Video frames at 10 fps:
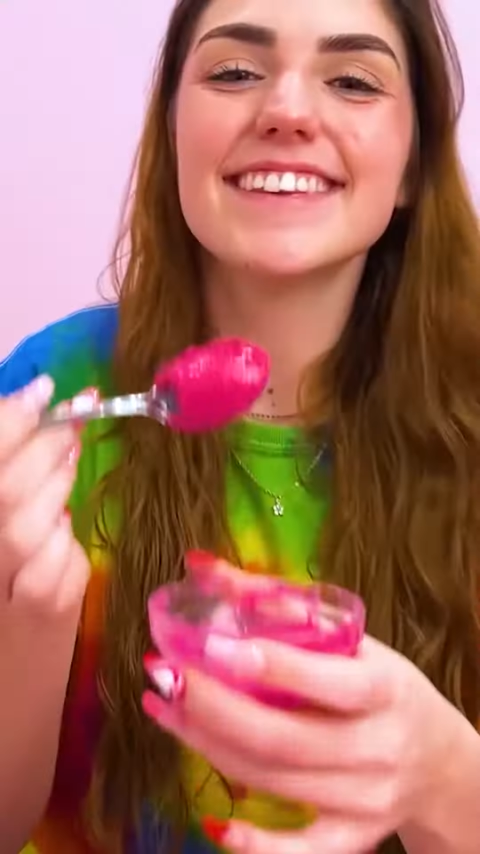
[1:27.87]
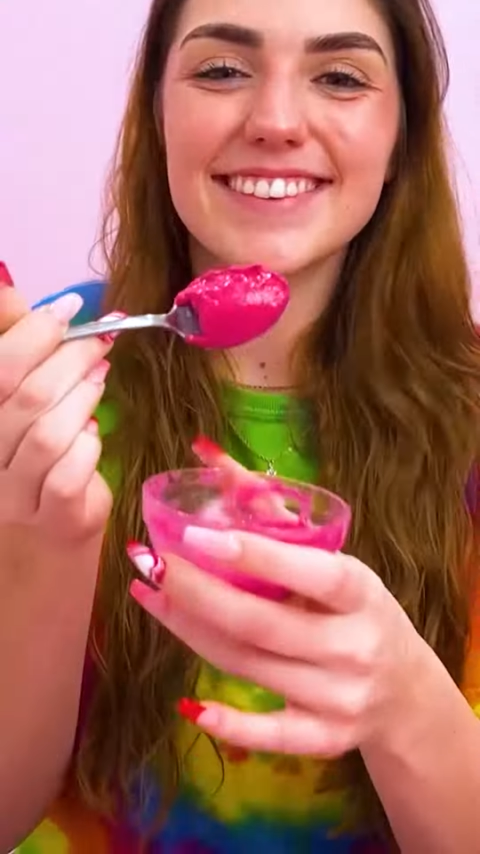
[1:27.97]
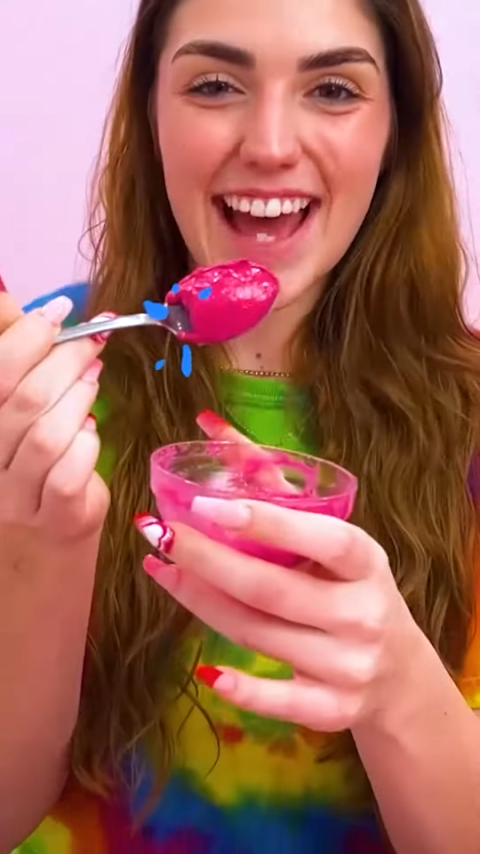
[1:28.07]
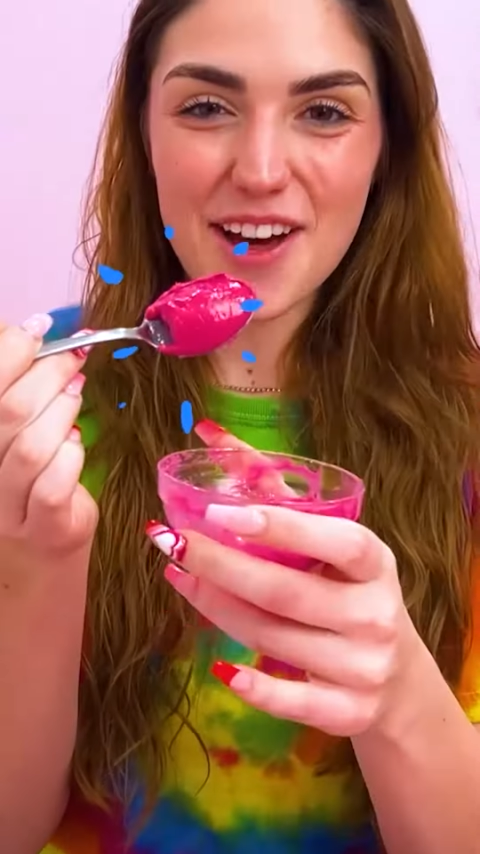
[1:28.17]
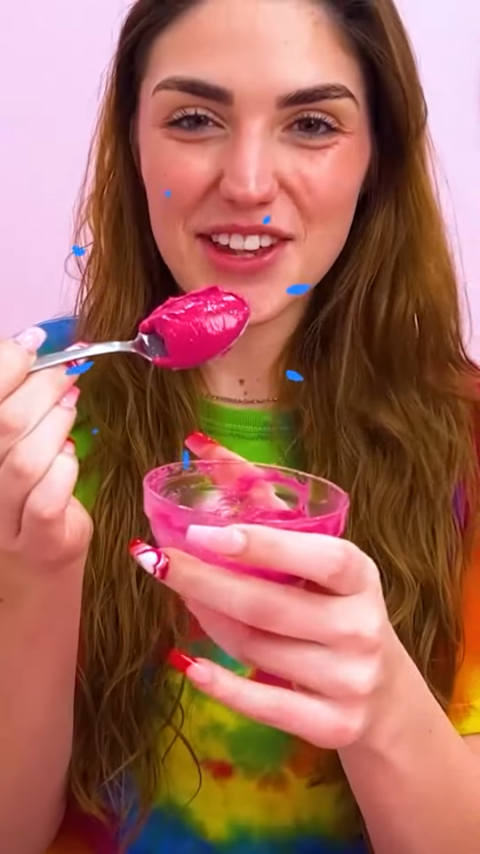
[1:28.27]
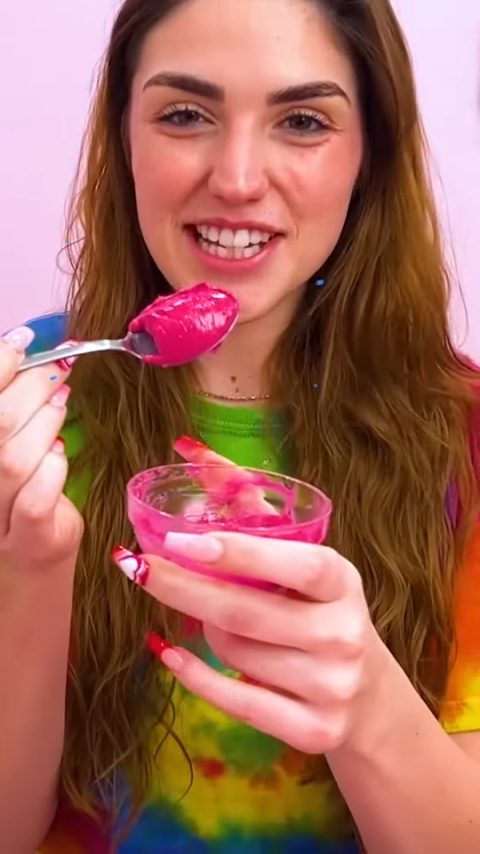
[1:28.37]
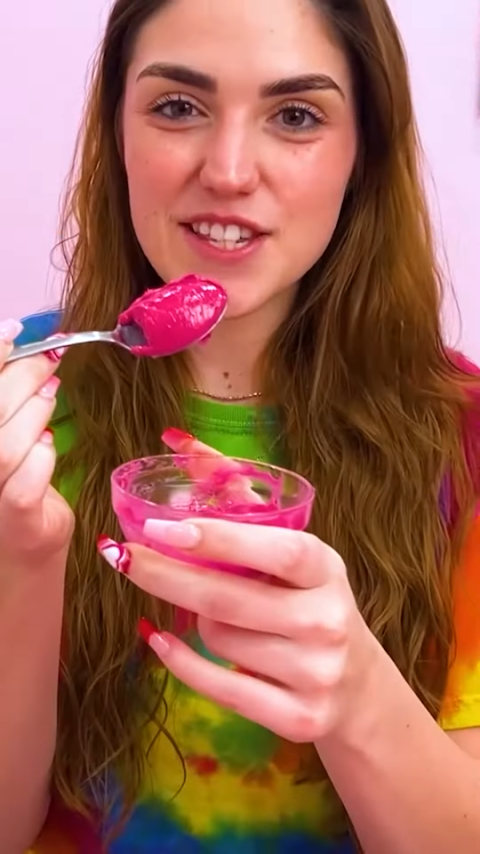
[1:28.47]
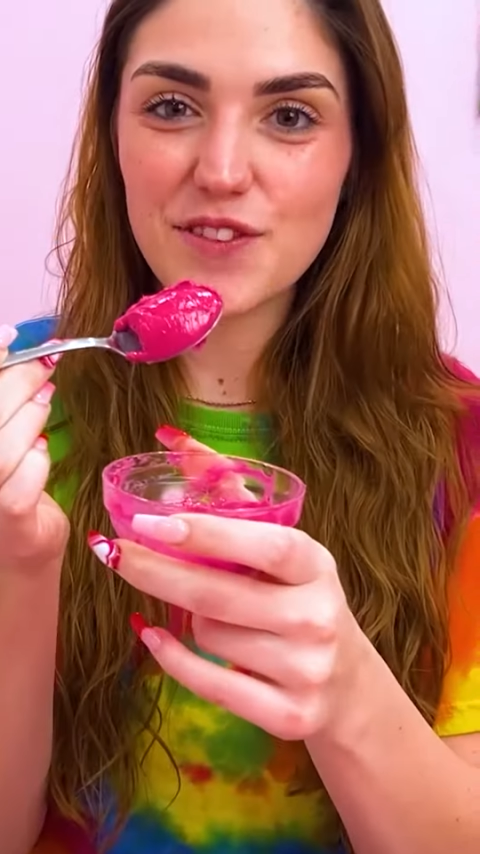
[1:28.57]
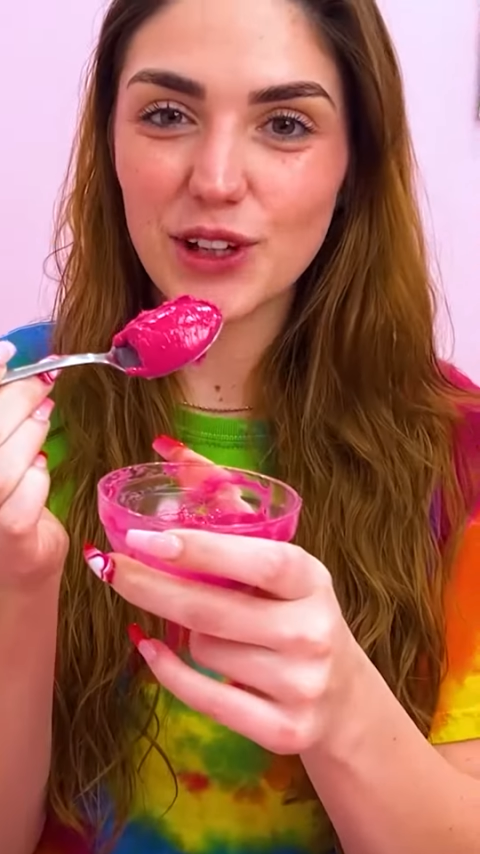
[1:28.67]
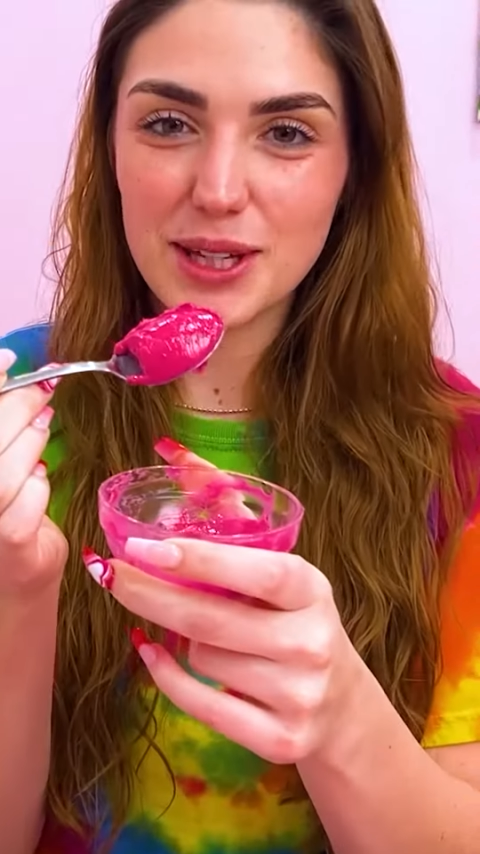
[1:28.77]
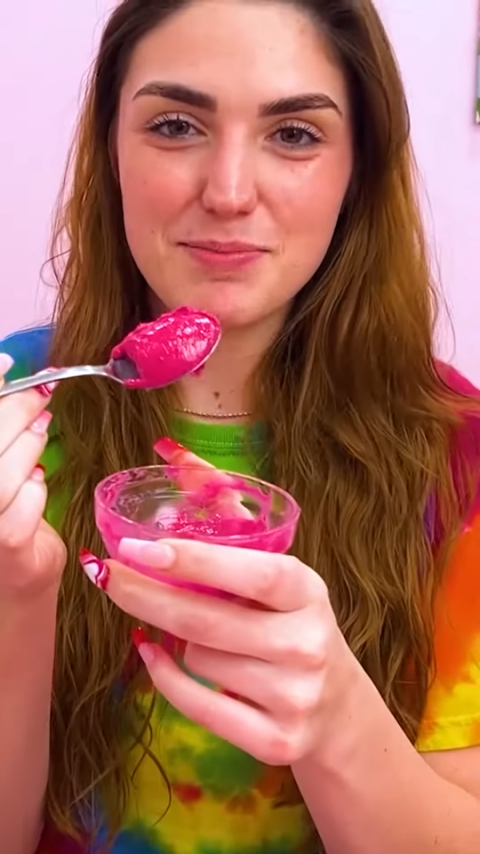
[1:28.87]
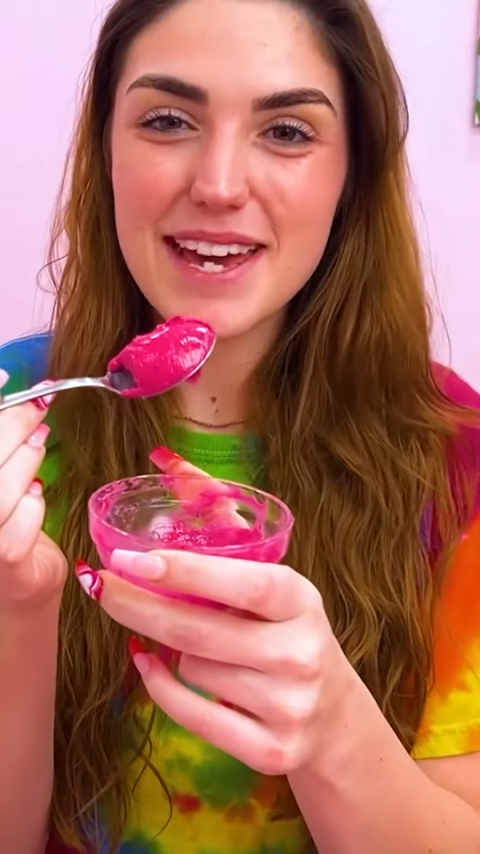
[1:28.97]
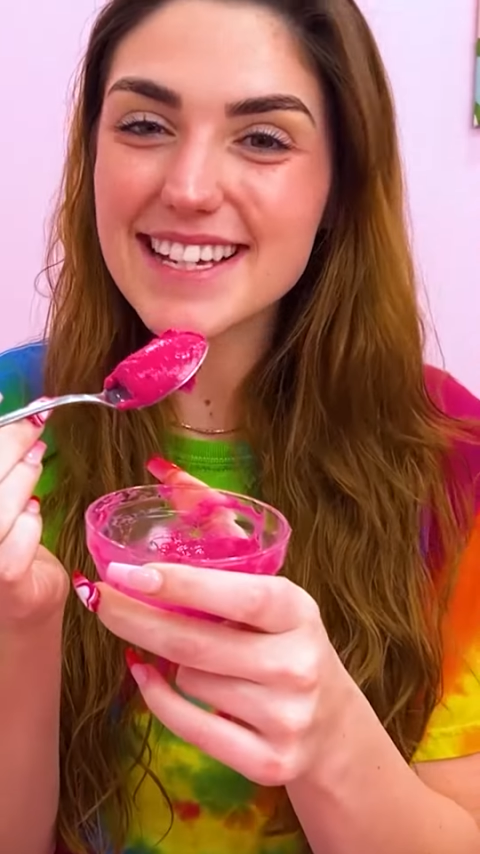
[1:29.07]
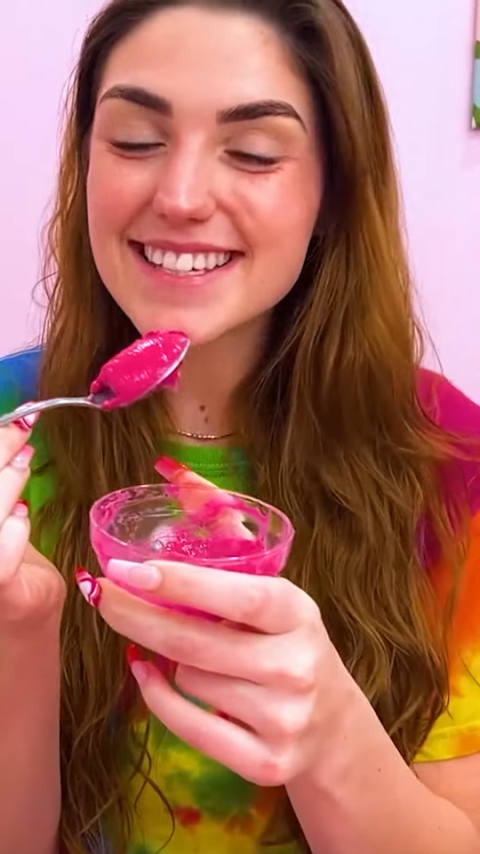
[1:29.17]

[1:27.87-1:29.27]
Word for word: Now that it's fully mixed,